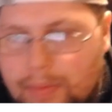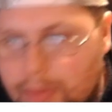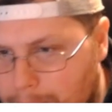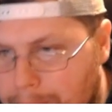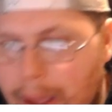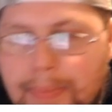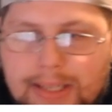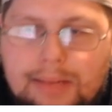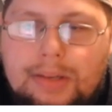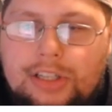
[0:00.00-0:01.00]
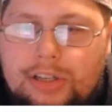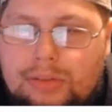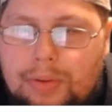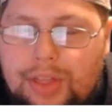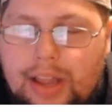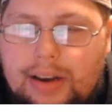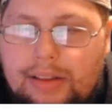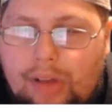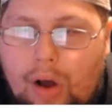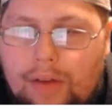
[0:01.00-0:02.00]
maybe some issues with
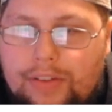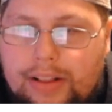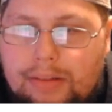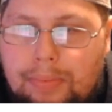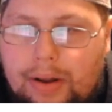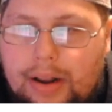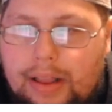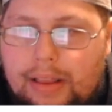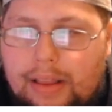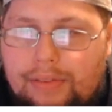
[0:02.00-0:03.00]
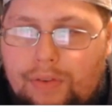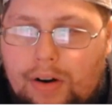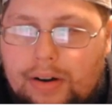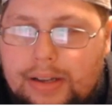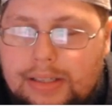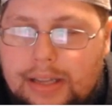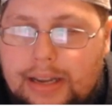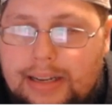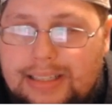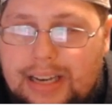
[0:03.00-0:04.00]
Indy's offense, but as far as
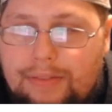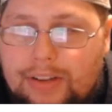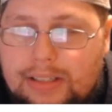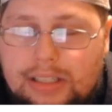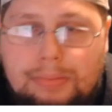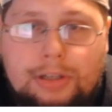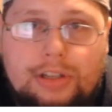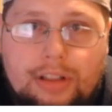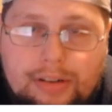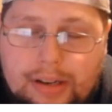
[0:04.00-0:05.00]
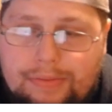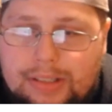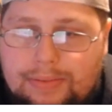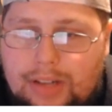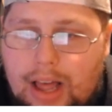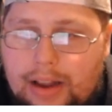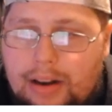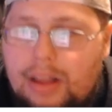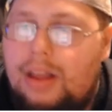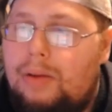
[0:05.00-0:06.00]
Indy's defense, especially their defensive line
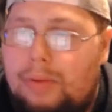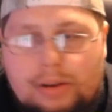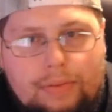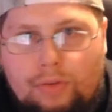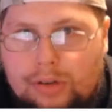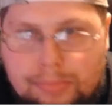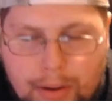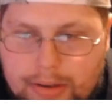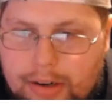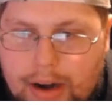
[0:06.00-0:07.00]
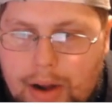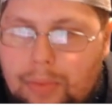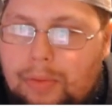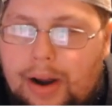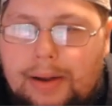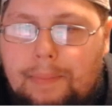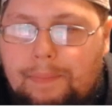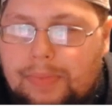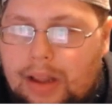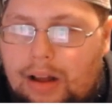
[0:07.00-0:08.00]
with DeForest Buckner out, right?
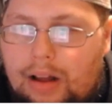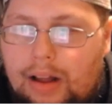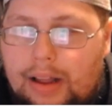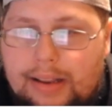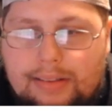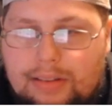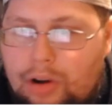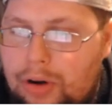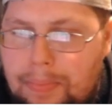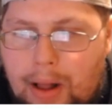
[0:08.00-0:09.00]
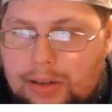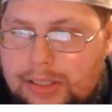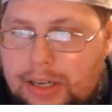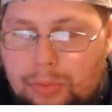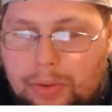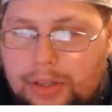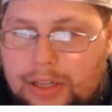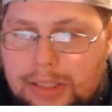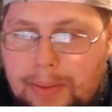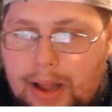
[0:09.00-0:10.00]
Tony Pollard's in a really
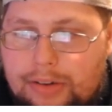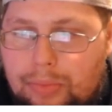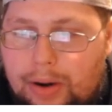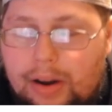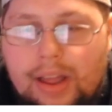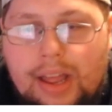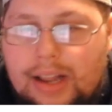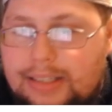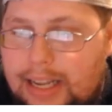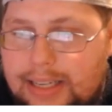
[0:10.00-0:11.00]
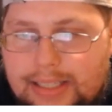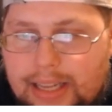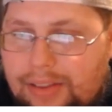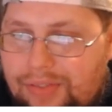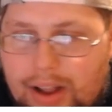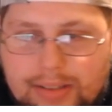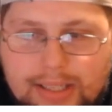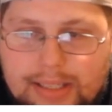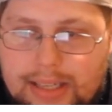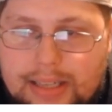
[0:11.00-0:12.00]
good spot to where Tennessee has found
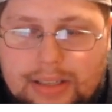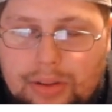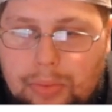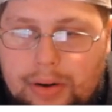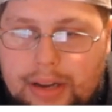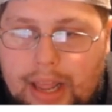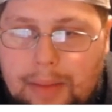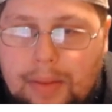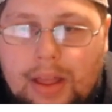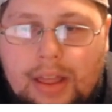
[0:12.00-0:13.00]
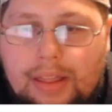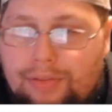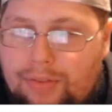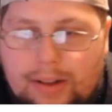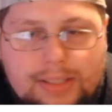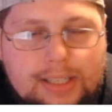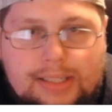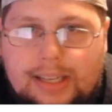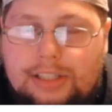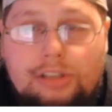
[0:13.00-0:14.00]
success on the run game. They found
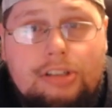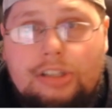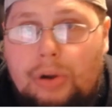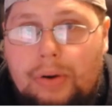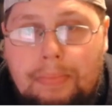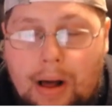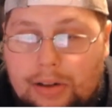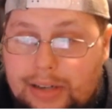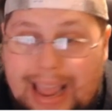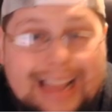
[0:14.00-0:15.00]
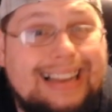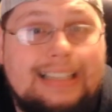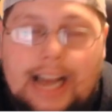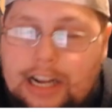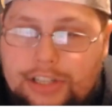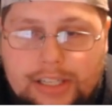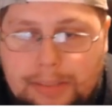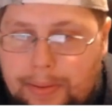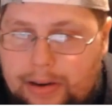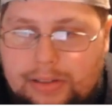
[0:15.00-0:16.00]
success using Tony Pollard and Tajay
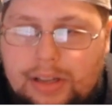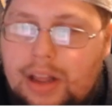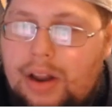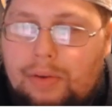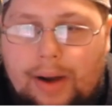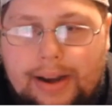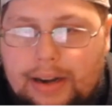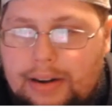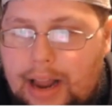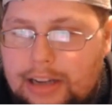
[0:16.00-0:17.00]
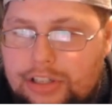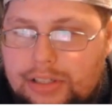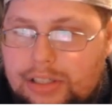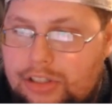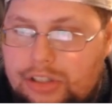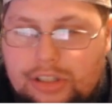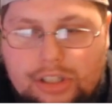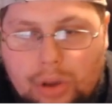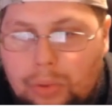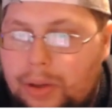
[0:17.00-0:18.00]
Spears, right? Not just
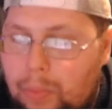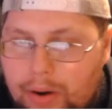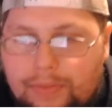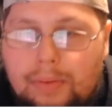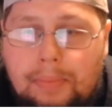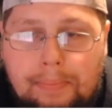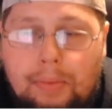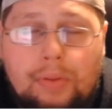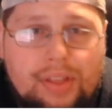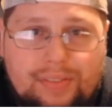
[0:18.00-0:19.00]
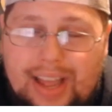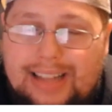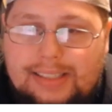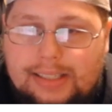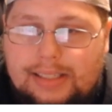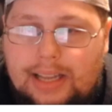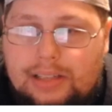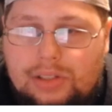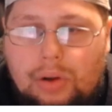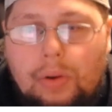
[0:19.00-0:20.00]
solely one of them, but both have had success.
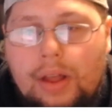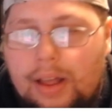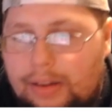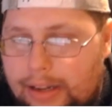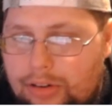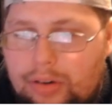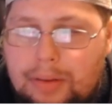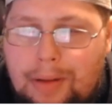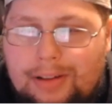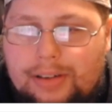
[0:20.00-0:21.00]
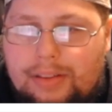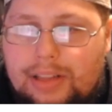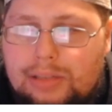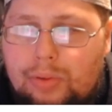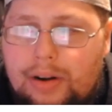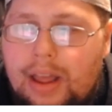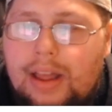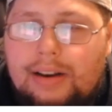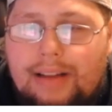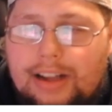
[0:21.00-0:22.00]
So like Tony Pollard in this one.
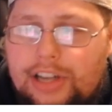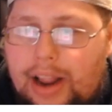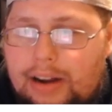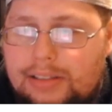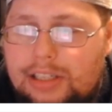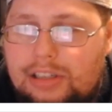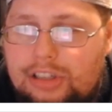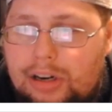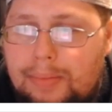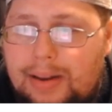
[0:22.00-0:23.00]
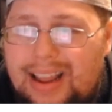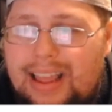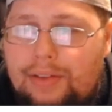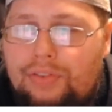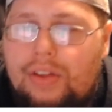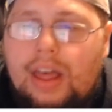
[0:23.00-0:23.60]
Najee Harris is a tournament if